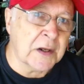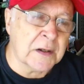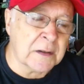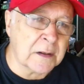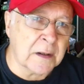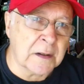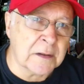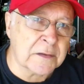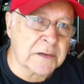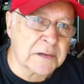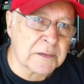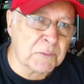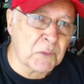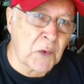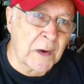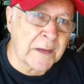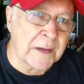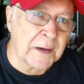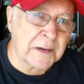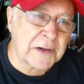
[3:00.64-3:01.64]
is
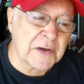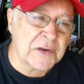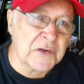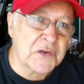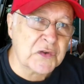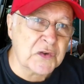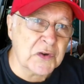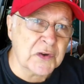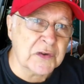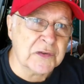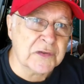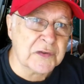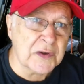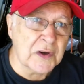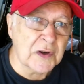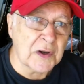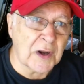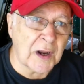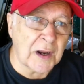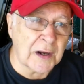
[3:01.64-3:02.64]
one that concerns
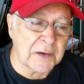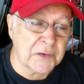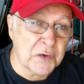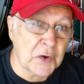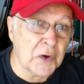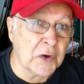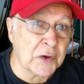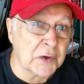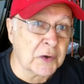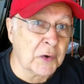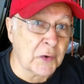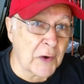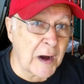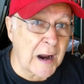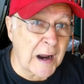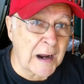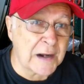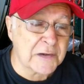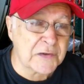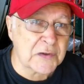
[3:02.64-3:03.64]
dirt and
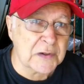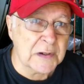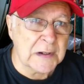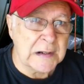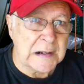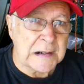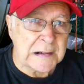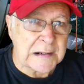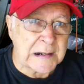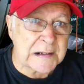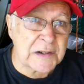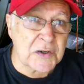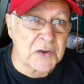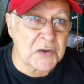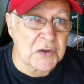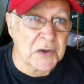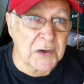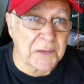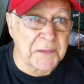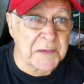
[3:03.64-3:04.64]
grass. That's a
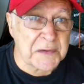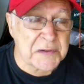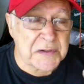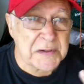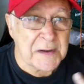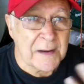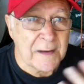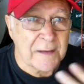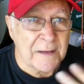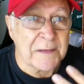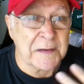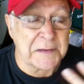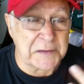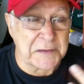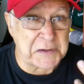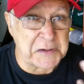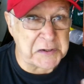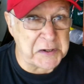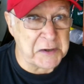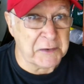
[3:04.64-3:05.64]
surface that
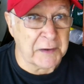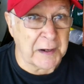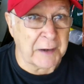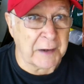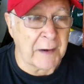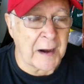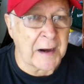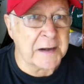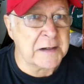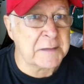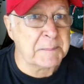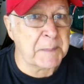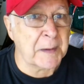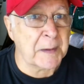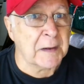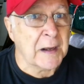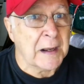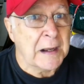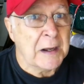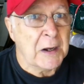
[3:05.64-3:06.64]
deteriorates, but
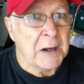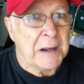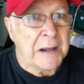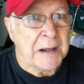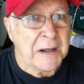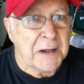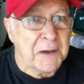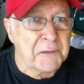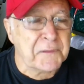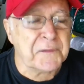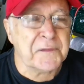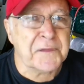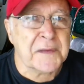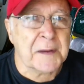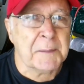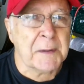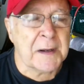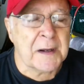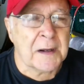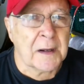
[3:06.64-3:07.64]
if
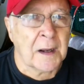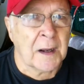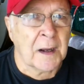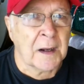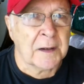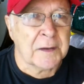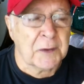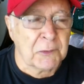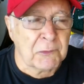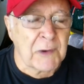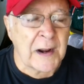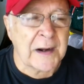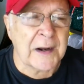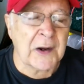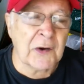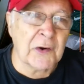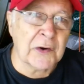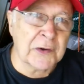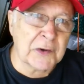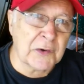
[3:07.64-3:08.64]
you're running
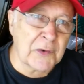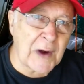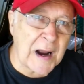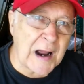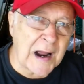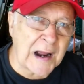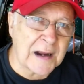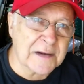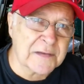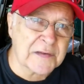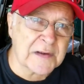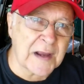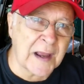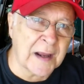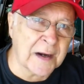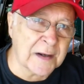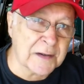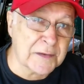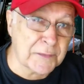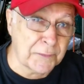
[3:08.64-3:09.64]
on grass
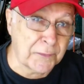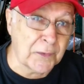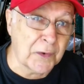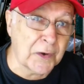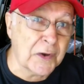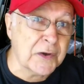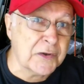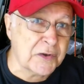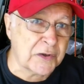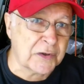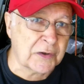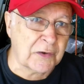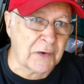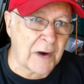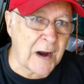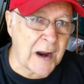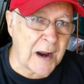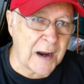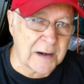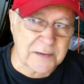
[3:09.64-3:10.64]
and it's virgin
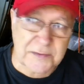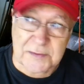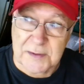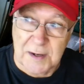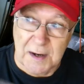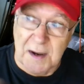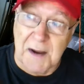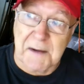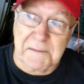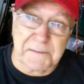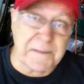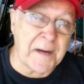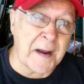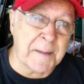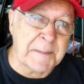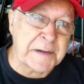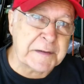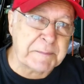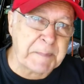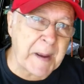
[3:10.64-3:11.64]
grass,
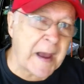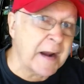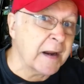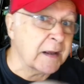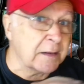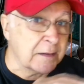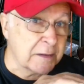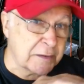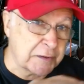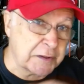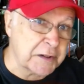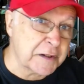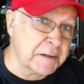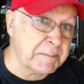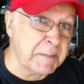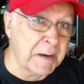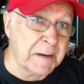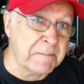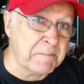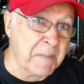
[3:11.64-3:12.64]
farmer's paddock that's just
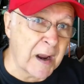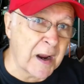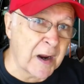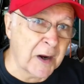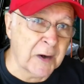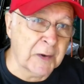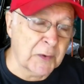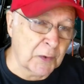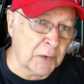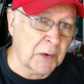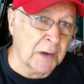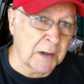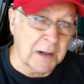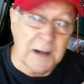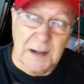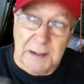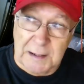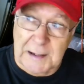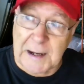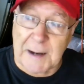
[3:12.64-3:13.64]
been mowed, or a
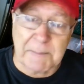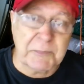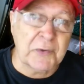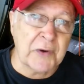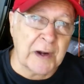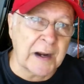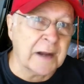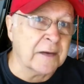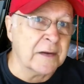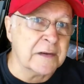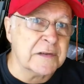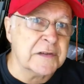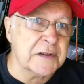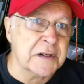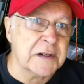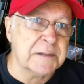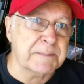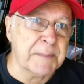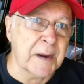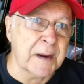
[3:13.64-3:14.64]
club ground that's
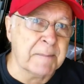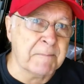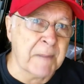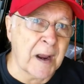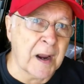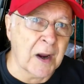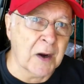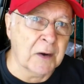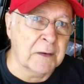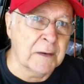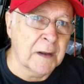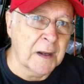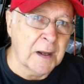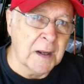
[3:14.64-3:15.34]
just been mowed,